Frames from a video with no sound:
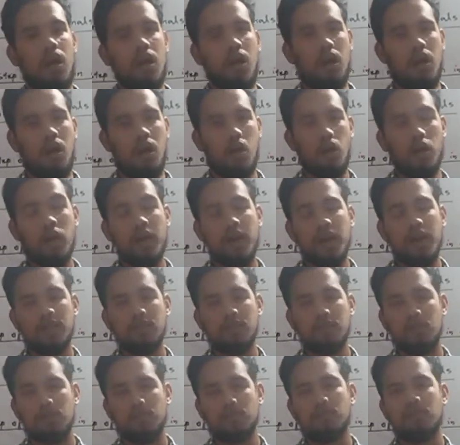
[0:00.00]

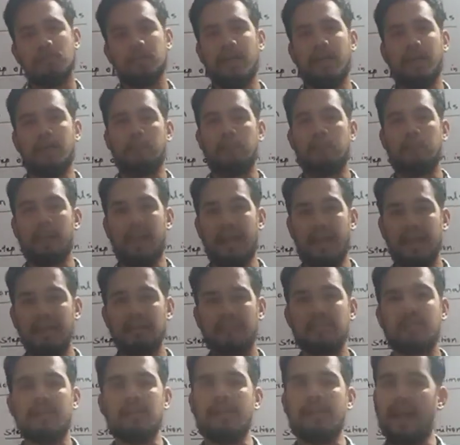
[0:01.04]
organisms, that plants
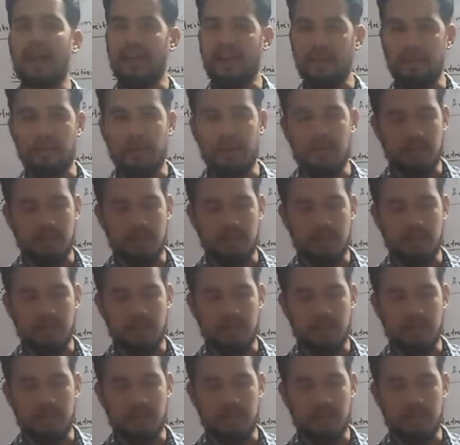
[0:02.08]
and animals.